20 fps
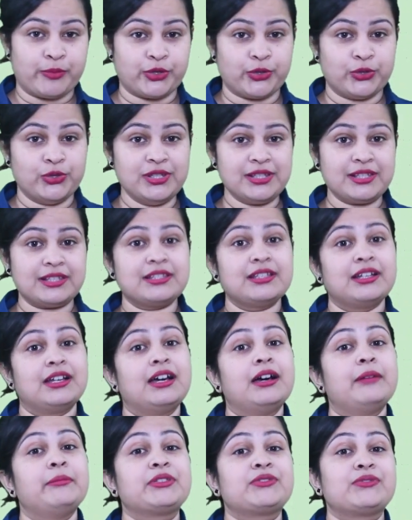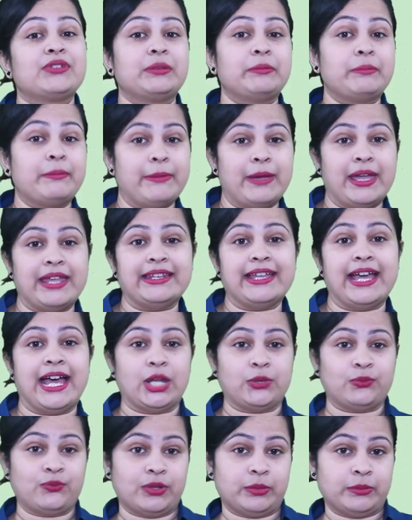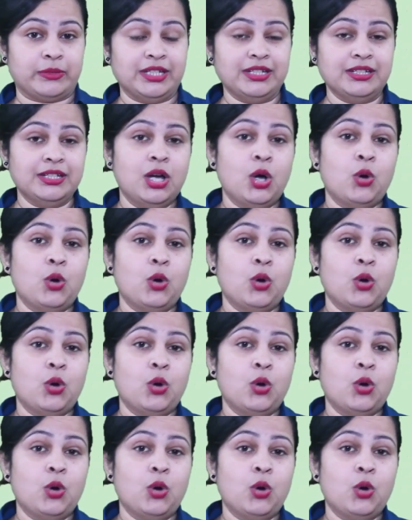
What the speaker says: roles between men and women,